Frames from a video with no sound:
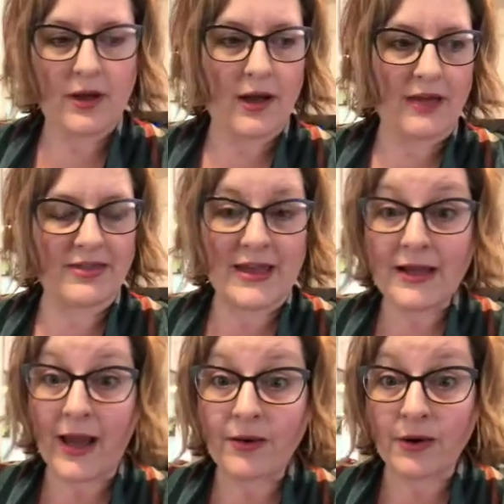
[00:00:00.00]
I
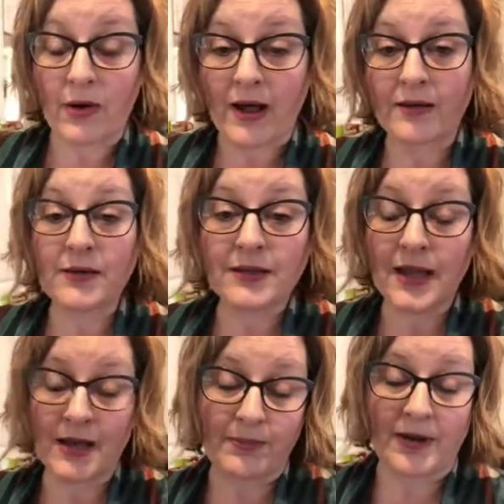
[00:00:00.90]
don't know. I'll look
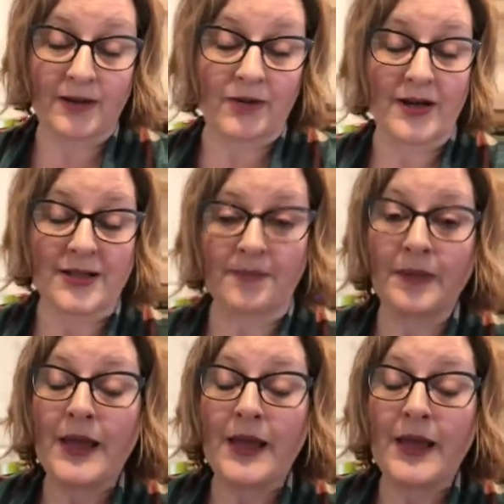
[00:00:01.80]
that up and I'll correct it.